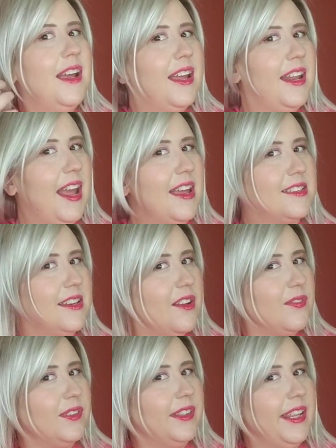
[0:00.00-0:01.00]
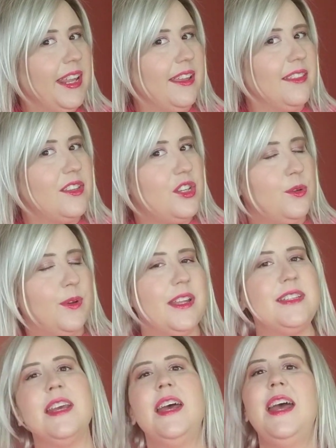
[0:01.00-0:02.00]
it has enough length to it,